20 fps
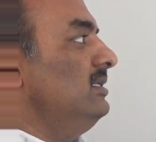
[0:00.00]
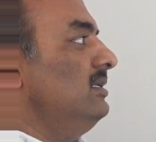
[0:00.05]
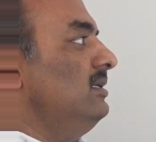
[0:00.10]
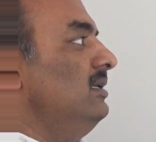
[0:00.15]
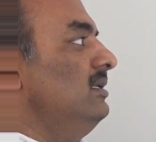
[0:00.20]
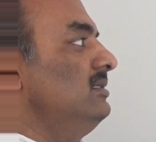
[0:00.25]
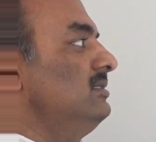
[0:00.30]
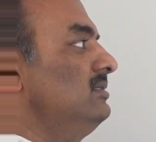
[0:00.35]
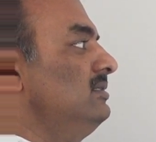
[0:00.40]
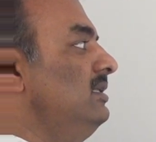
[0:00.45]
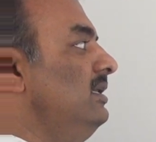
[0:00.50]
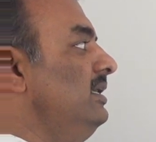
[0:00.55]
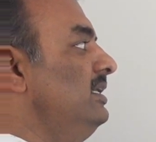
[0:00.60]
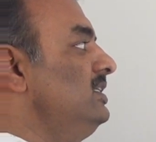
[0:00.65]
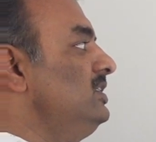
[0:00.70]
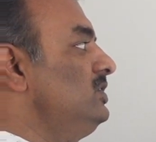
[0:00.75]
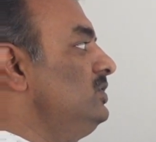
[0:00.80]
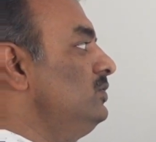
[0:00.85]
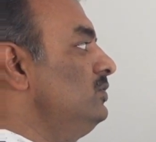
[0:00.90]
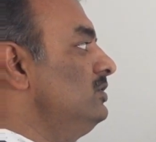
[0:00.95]
that lists the
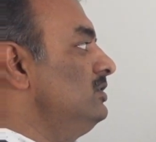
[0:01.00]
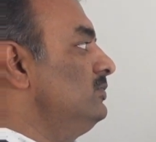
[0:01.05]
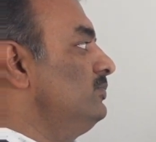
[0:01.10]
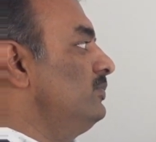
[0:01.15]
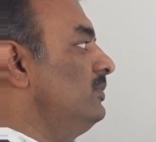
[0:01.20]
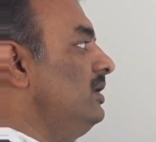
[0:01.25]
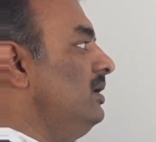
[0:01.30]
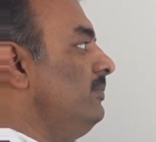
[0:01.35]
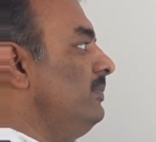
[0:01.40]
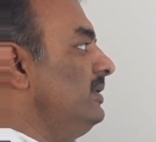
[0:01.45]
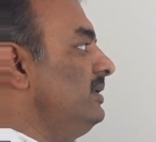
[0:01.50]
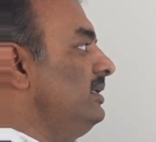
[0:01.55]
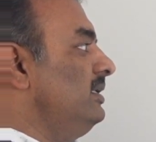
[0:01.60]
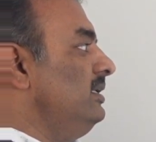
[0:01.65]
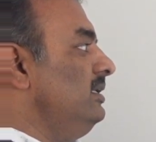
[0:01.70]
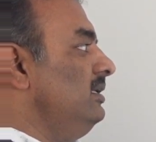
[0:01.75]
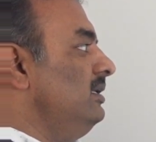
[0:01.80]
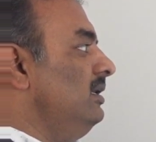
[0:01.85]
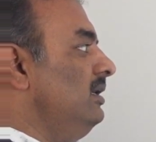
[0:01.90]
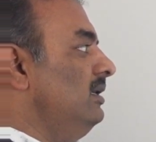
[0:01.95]
insured's
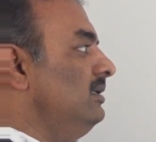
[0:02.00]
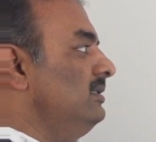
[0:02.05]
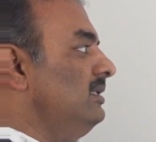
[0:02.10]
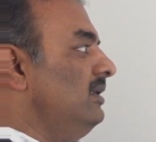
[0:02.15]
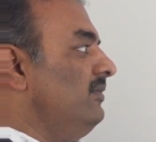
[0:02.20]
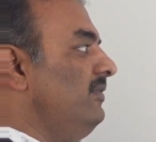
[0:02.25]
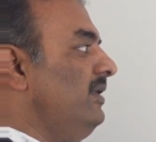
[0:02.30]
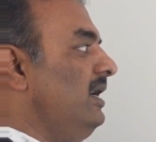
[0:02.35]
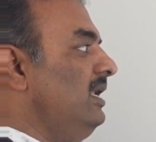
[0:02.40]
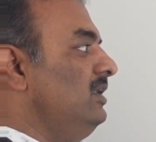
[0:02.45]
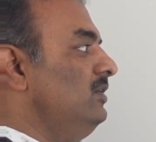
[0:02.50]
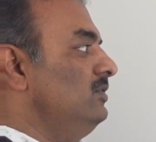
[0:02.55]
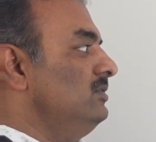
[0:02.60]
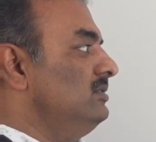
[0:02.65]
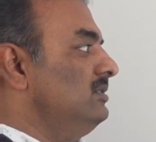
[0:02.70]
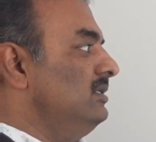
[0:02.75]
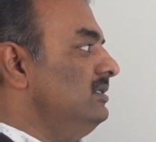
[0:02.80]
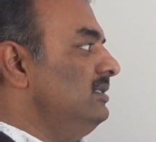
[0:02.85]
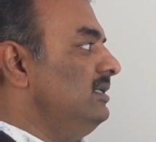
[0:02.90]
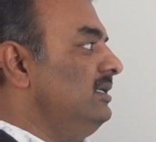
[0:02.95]
property and their
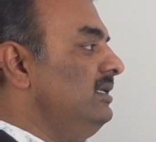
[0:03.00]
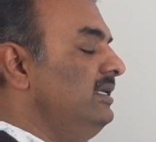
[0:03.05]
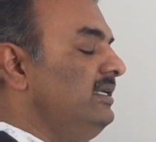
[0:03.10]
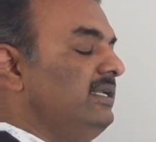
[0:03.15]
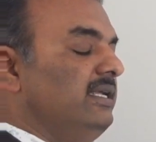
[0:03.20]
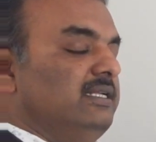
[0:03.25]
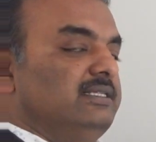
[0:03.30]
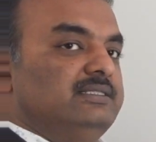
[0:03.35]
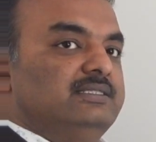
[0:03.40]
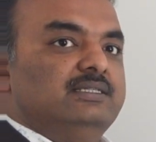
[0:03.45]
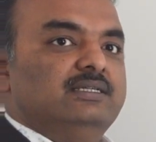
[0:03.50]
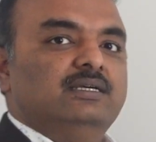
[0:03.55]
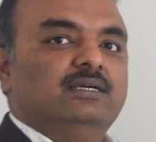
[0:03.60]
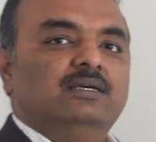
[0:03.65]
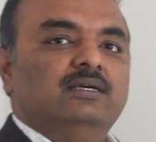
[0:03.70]
values and the details.